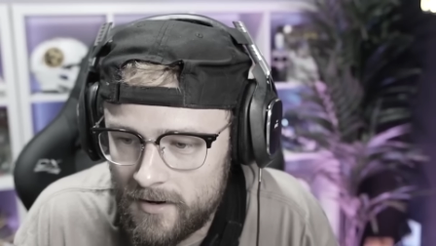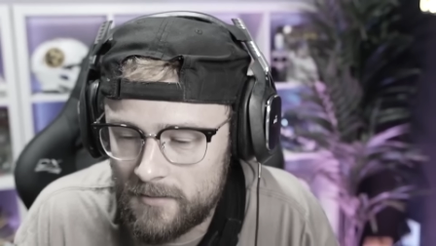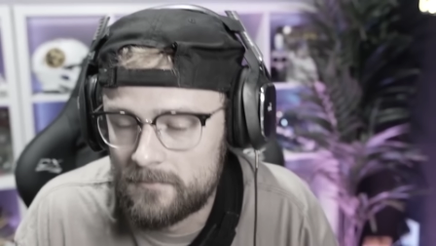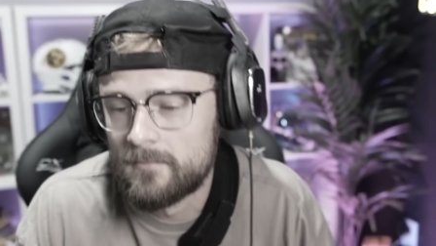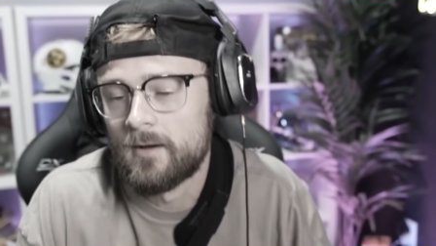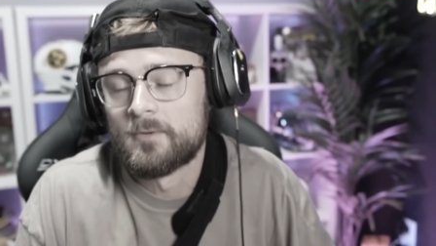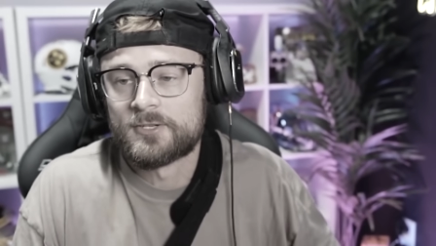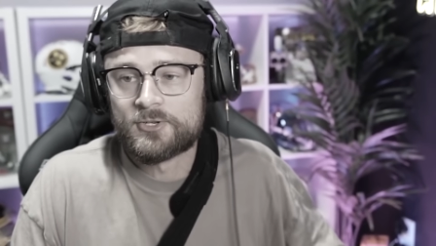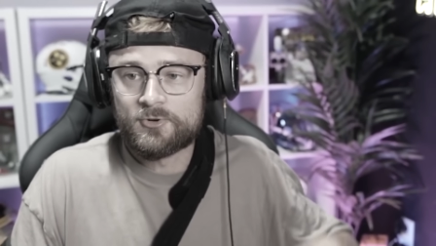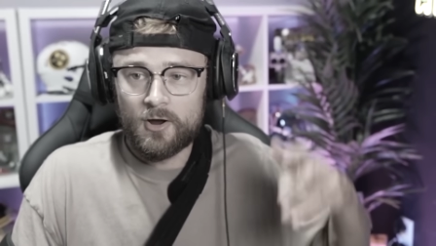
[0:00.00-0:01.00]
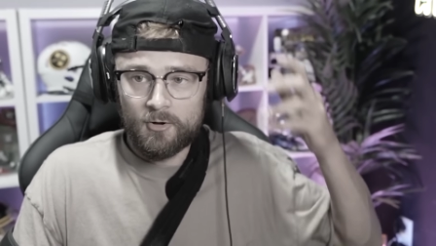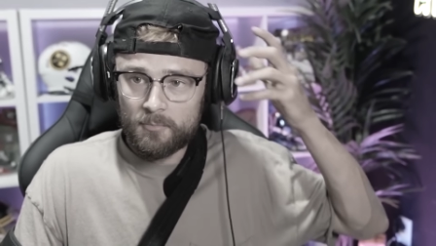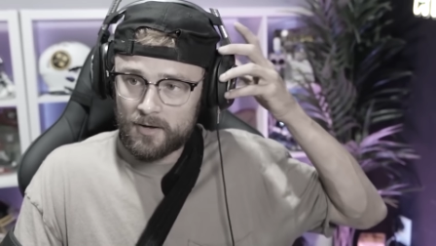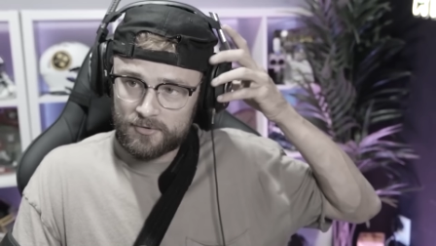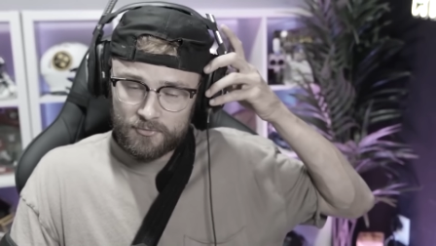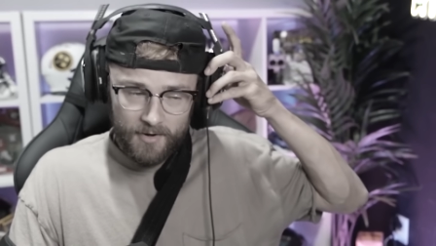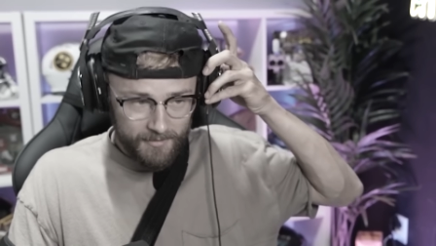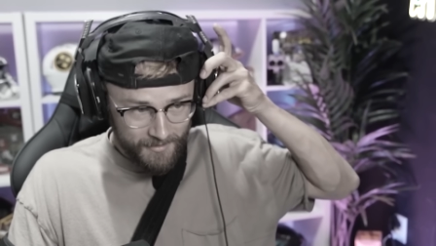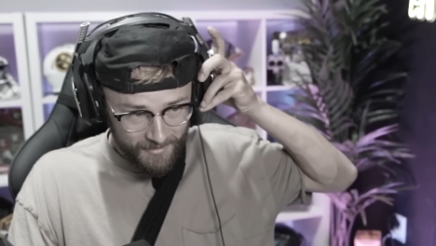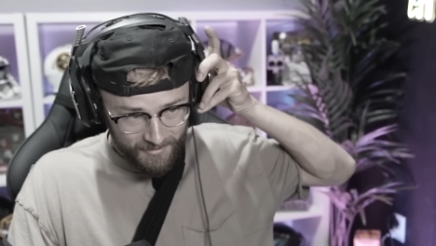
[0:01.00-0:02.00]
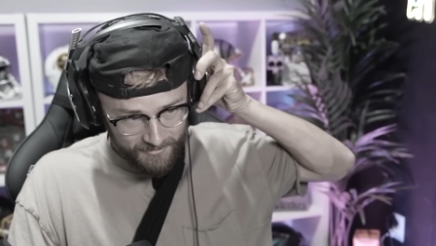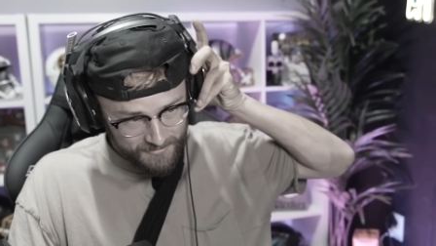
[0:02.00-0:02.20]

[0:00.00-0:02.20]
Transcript: I'm I'm a struggle bus right now.